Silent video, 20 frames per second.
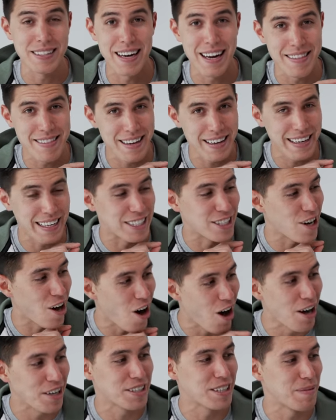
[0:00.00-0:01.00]
and I think it's
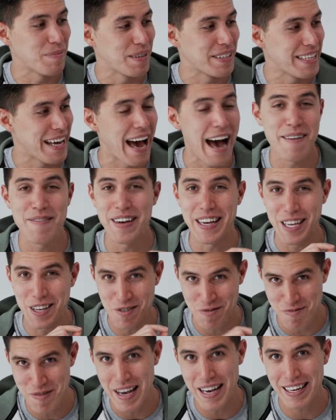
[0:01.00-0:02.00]
awesome to have a
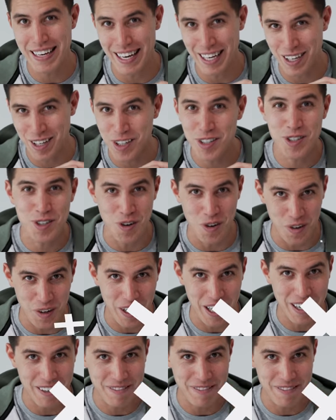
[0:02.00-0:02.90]
unique controller.